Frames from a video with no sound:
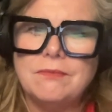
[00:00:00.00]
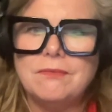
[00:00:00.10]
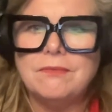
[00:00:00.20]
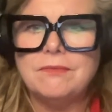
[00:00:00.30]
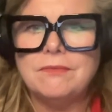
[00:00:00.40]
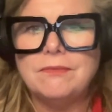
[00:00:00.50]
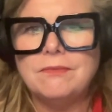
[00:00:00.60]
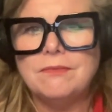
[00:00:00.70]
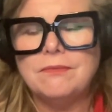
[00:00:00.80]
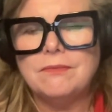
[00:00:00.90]

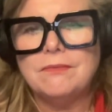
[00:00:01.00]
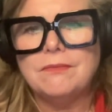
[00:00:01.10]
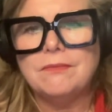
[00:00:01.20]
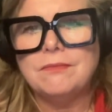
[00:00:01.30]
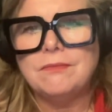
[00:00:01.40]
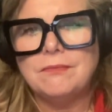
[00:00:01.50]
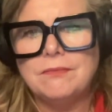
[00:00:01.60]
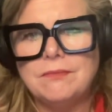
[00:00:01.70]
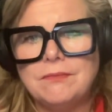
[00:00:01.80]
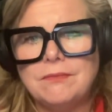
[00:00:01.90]

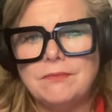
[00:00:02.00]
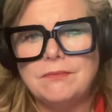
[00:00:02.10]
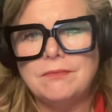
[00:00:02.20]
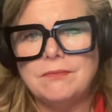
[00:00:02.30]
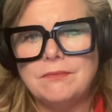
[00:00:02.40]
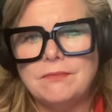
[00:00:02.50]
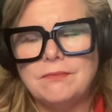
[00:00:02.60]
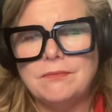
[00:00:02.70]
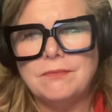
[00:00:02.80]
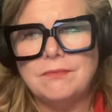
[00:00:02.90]

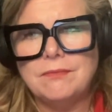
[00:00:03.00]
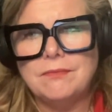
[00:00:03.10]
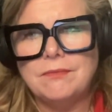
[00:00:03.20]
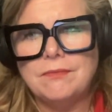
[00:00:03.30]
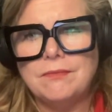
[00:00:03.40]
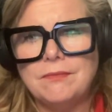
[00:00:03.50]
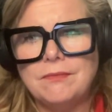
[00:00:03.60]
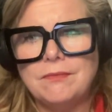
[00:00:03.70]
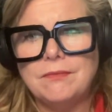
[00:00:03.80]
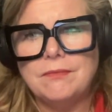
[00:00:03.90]

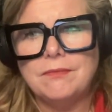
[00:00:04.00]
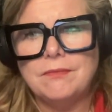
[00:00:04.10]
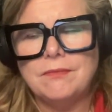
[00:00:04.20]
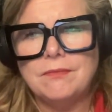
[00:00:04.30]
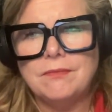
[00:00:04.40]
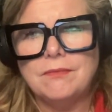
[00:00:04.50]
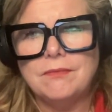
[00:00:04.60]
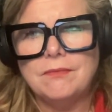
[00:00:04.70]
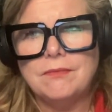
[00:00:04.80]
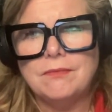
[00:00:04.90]

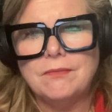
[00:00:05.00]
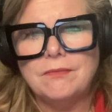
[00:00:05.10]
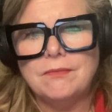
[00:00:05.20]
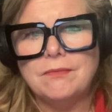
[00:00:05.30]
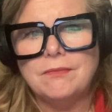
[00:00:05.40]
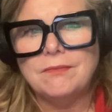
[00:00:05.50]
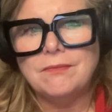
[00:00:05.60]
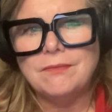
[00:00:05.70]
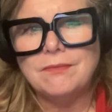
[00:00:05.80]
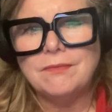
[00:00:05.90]

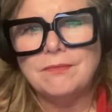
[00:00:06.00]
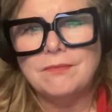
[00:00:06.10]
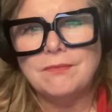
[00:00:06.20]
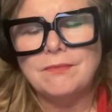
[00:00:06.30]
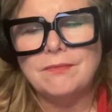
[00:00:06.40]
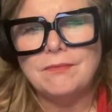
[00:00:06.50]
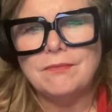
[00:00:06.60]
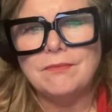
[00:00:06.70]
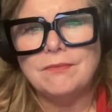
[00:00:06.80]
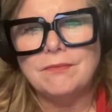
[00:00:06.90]

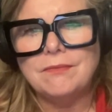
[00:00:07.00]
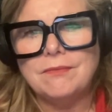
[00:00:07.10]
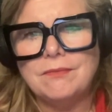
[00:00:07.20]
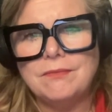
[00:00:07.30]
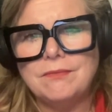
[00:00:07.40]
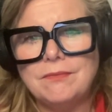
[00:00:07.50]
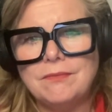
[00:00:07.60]
(silent)